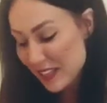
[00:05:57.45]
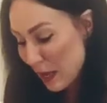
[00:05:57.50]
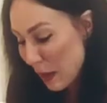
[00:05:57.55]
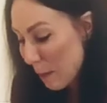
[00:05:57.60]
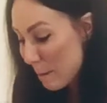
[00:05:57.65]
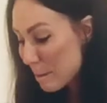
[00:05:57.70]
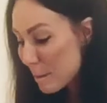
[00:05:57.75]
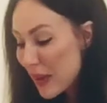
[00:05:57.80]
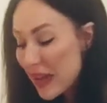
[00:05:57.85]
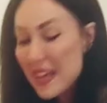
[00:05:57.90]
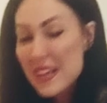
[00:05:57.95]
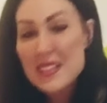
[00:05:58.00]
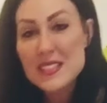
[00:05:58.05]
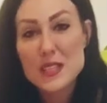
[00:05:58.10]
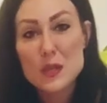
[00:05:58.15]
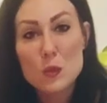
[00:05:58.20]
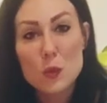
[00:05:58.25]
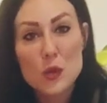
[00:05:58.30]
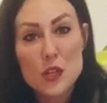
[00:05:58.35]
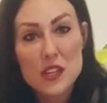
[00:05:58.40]

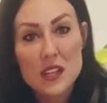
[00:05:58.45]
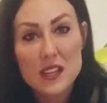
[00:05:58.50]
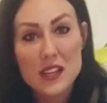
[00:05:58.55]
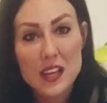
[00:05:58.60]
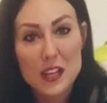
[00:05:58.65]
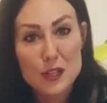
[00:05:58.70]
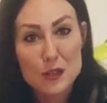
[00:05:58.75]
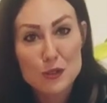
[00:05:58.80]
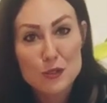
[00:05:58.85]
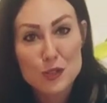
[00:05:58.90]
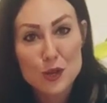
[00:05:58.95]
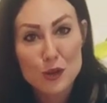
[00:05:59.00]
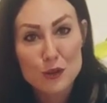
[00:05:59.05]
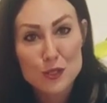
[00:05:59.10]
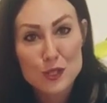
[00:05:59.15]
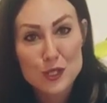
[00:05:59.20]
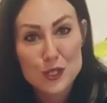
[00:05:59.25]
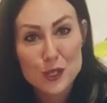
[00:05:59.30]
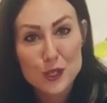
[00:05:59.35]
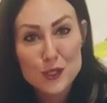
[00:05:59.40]
Amazing what you can get your dog
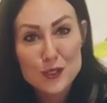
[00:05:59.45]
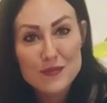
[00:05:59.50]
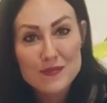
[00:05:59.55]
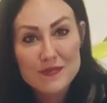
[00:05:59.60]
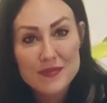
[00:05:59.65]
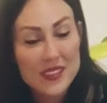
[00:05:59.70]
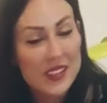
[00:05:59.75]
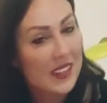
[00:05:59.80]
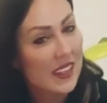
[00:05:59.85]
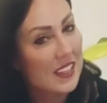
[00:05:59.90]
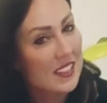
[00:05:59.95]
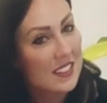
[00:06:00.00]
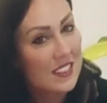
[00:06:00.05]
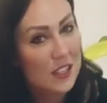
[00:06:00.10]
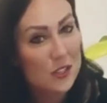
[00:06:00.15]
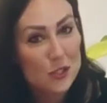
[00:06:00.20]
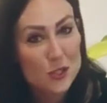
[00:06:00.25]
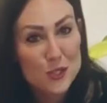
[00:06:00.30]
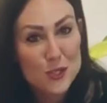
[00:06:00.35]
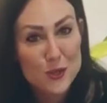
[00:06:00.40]
to do in
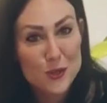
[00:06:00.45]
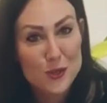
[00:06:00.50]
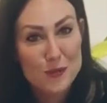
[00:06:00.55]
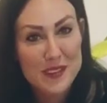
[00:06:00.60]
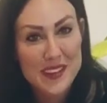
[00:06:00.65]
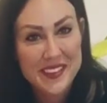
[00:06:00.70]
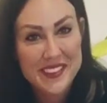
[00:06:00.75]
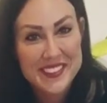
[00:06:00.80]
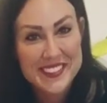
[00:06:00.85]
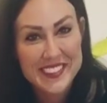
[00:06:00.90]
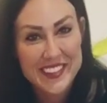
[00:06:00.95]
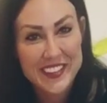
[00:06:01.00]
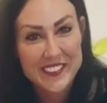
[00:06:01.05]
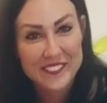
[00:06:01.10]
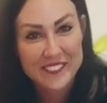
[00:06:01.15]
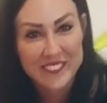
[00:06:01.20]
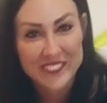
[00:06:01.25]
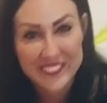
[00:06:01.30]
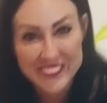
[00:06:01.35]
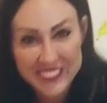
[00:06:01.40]
such a short amount of time.